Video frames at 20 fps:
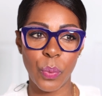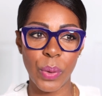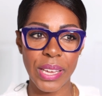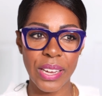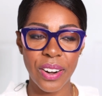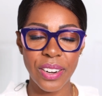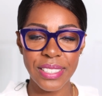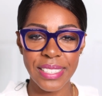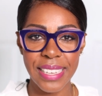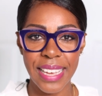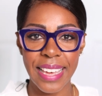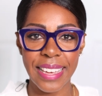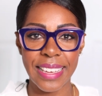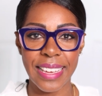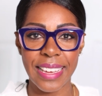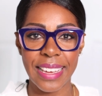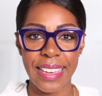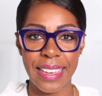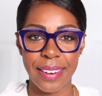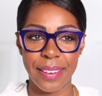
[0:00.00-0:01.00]
we are
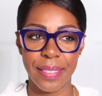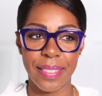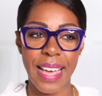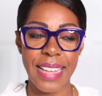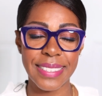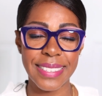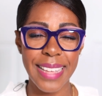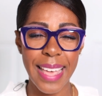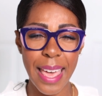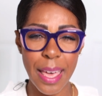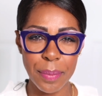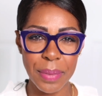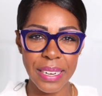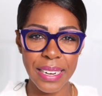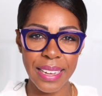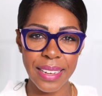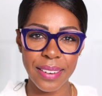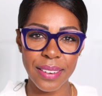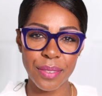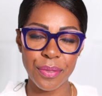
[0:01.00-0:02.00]
taking in that's
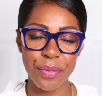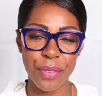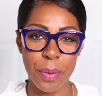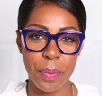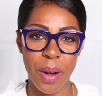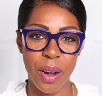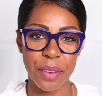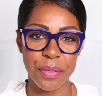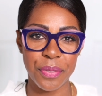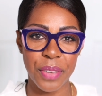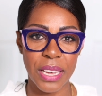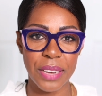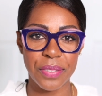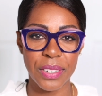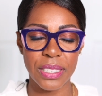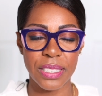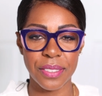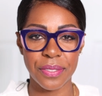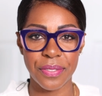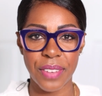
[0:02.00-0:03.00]
emanated from our
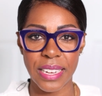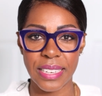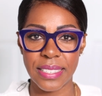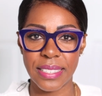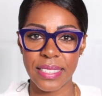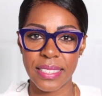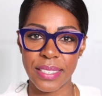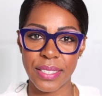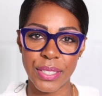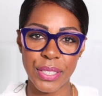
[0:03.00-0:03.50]
favorite devices,